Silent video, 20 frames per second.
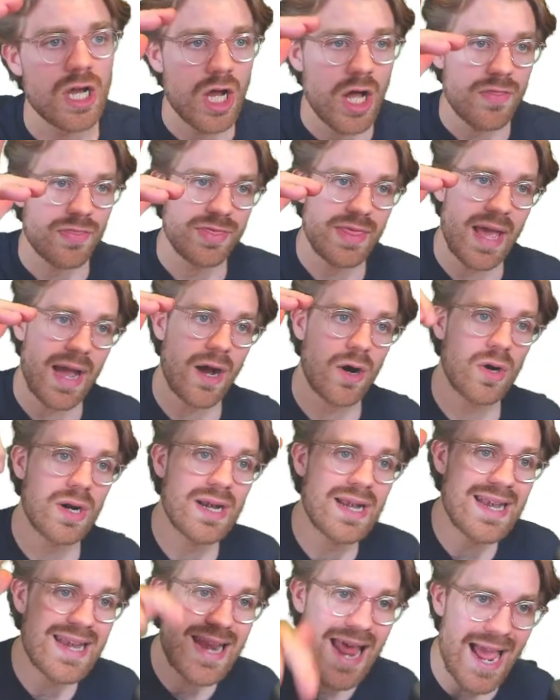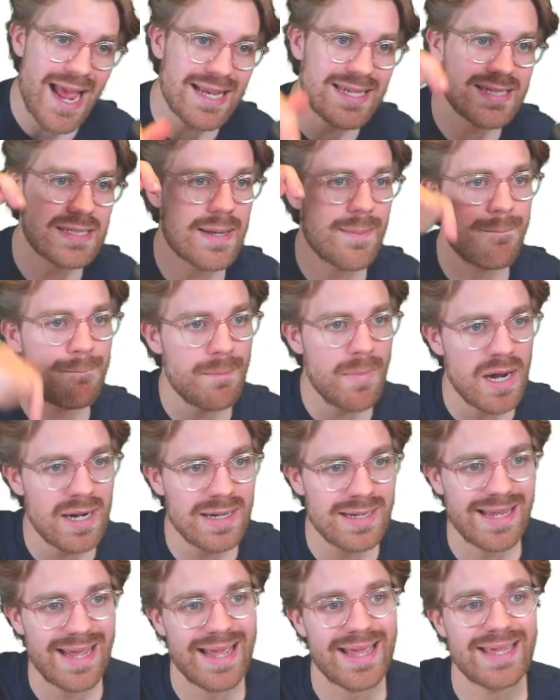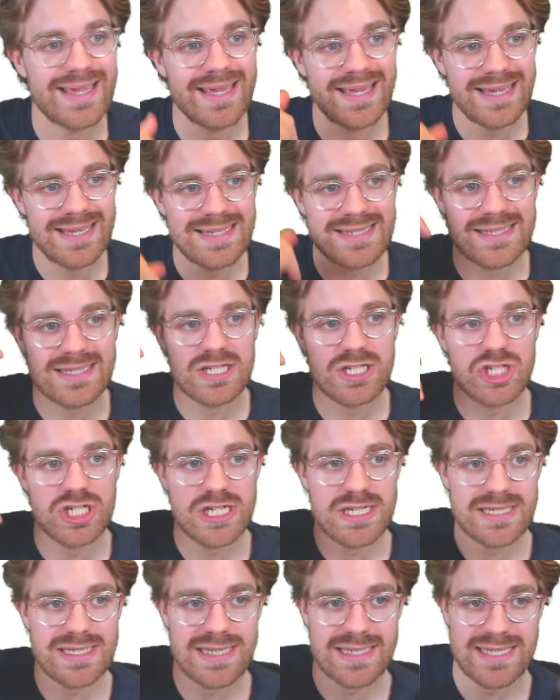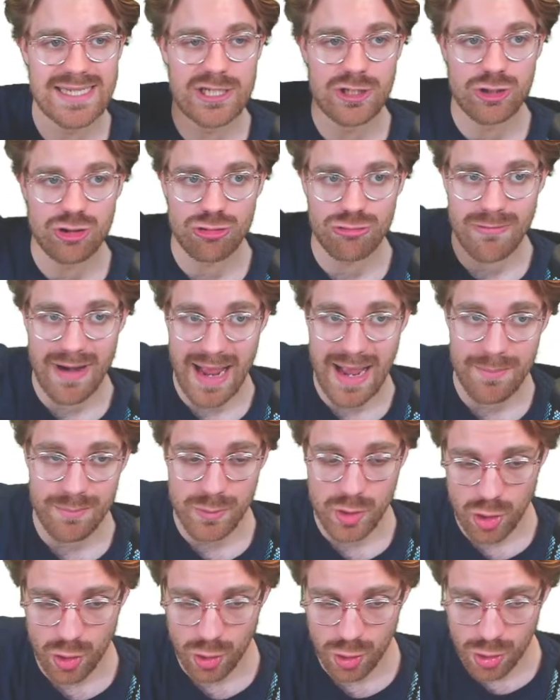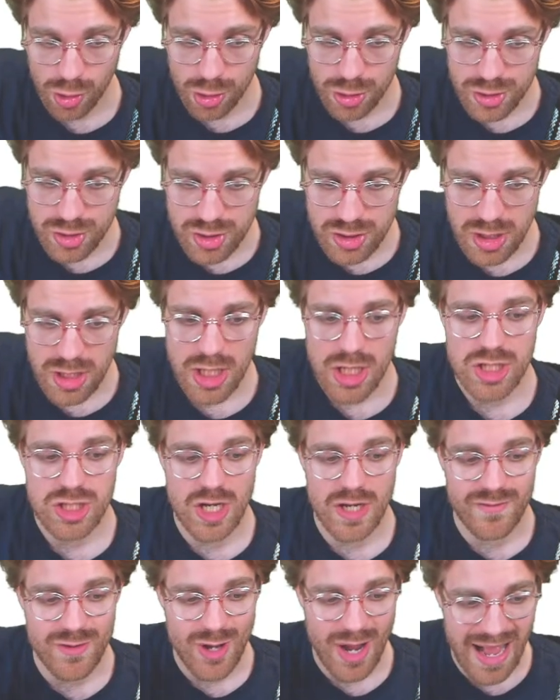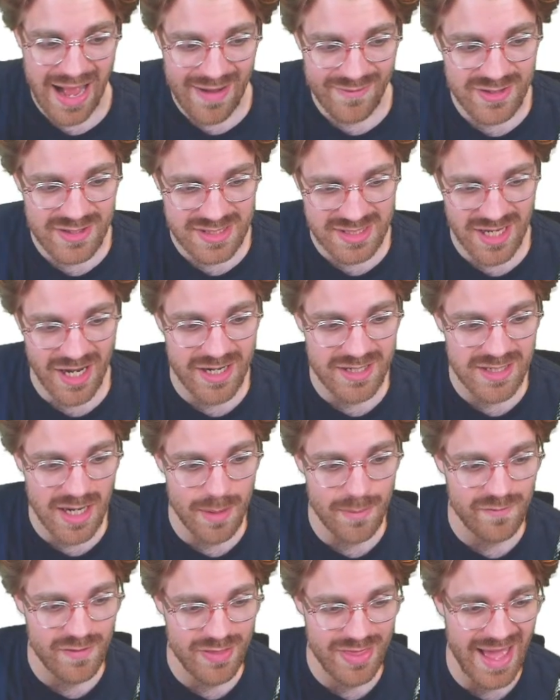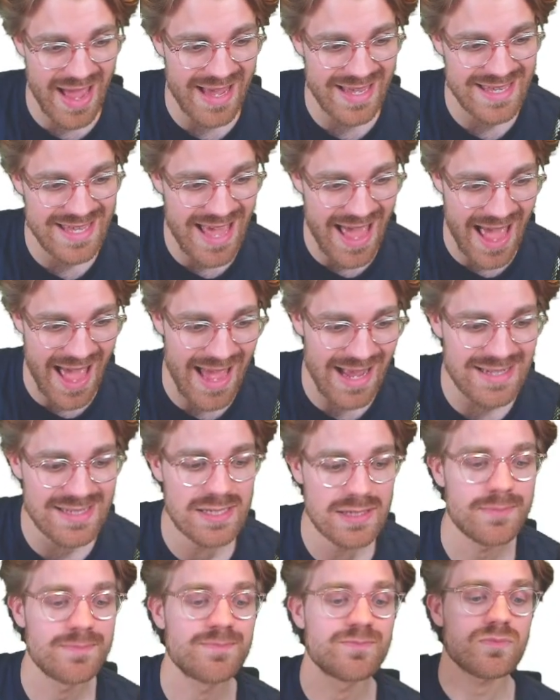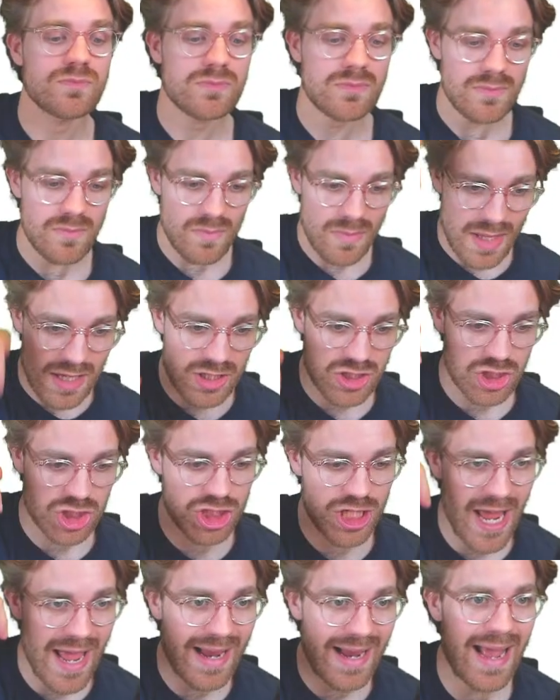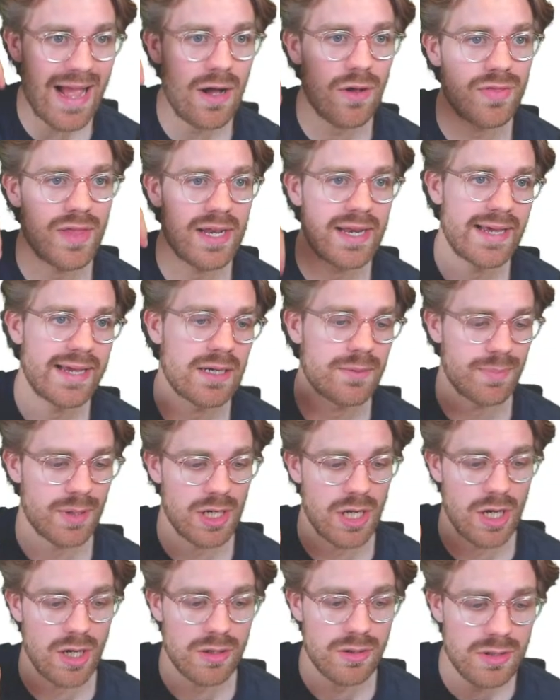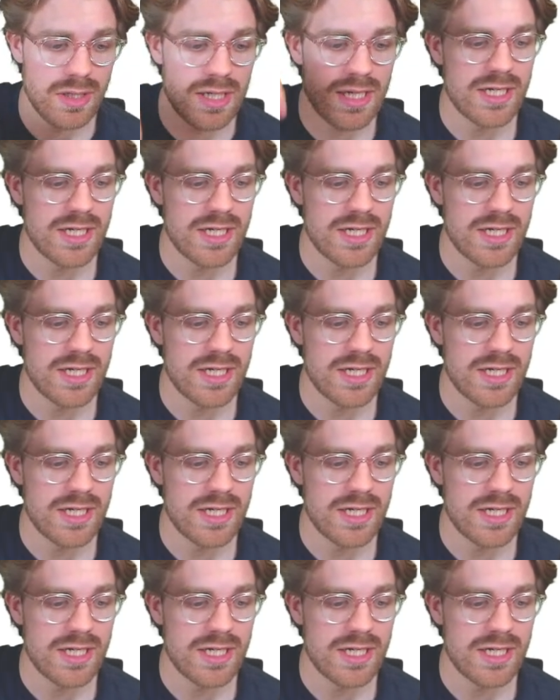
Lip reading: Now, next Monday is the GCSE cram course. So if you haven't signed up for that yet, check out the link below.